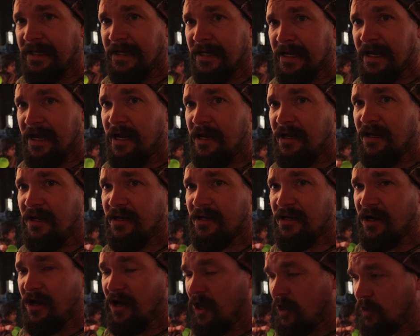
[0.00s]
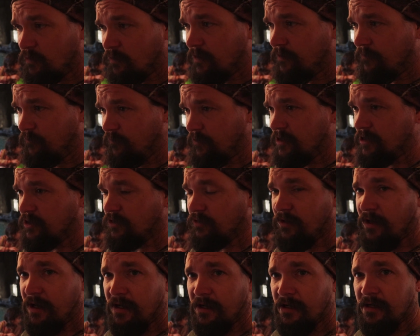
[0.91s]
eating
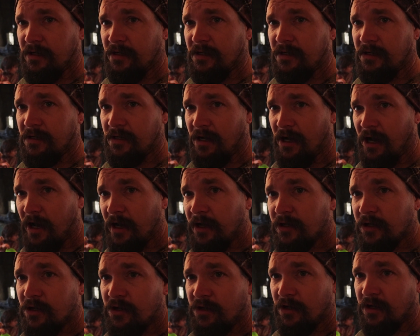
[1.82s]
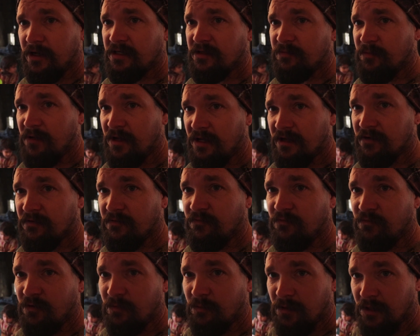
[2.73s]
unrefrigerated, uncooked meat
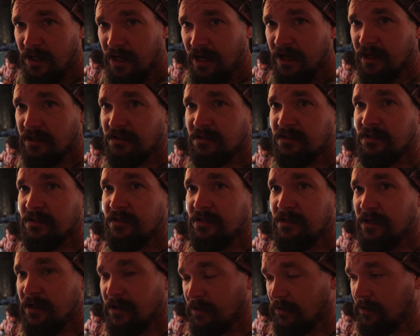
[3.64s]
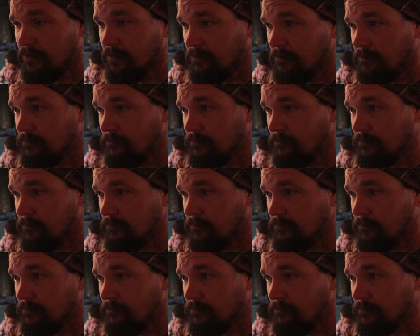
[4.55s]
from last year.